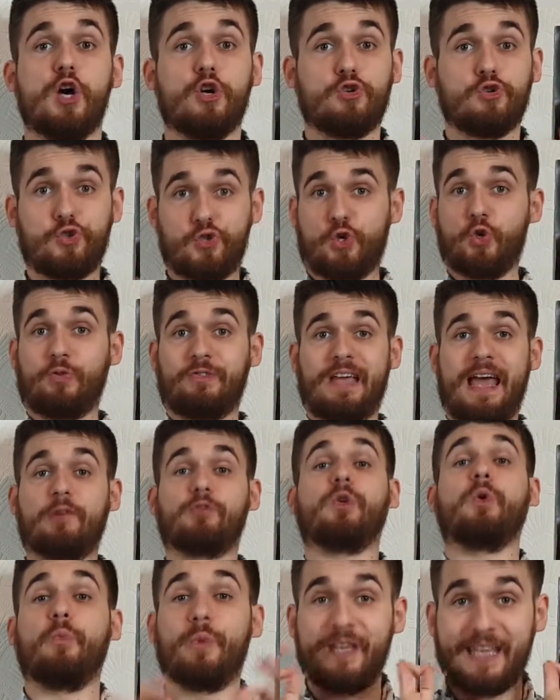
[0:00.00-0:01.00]

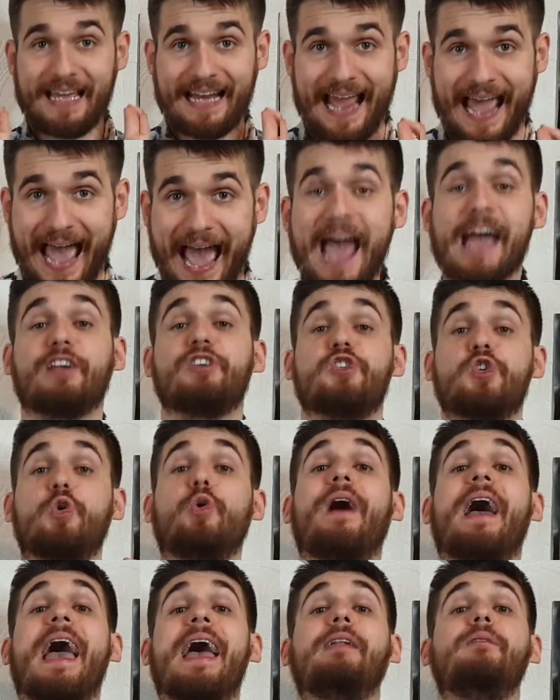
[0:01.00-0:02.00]
Shootout, we get
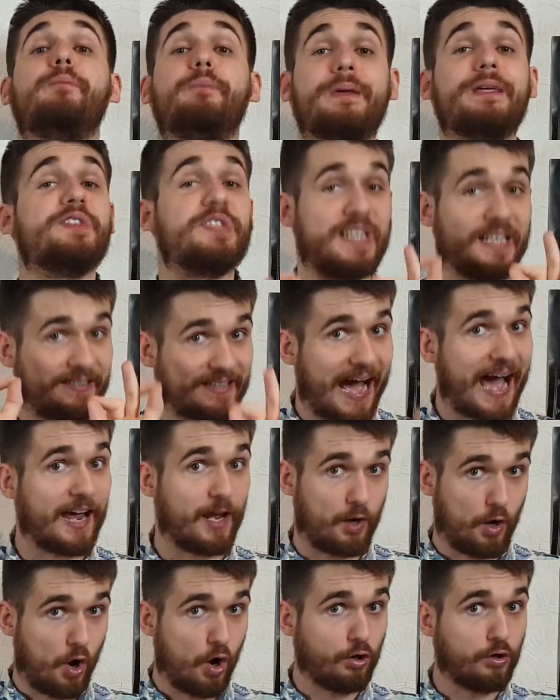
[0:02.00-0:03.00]
actual NPC
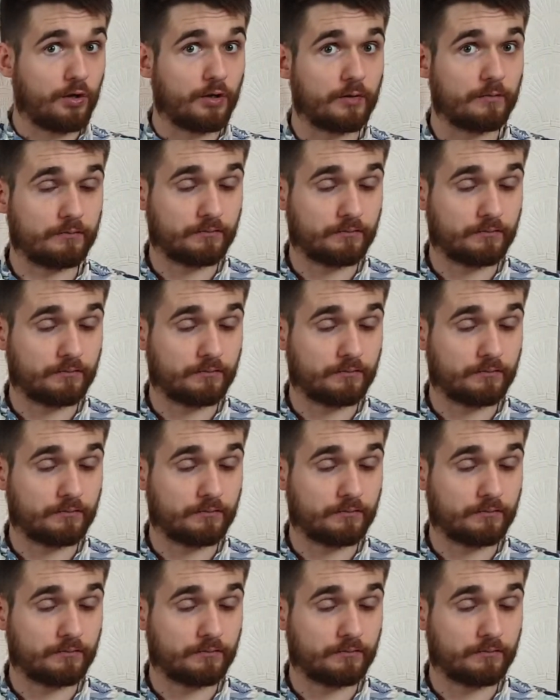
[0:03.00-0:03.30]
dialogue.